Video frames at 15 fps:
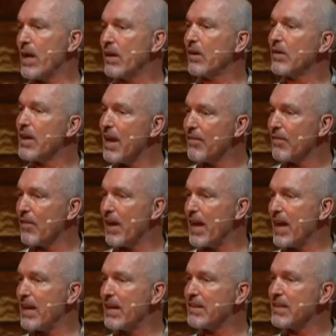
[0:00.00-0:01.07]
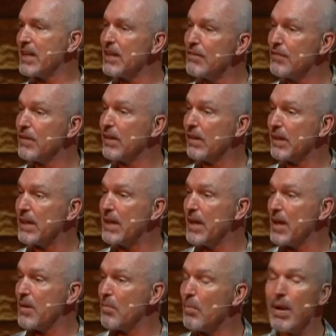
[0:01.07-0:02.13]
It'll never end. It's infinitely
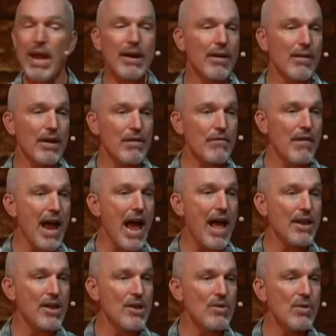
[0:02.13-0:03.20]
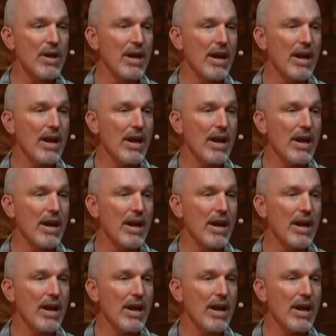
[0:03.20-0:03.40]
better in value,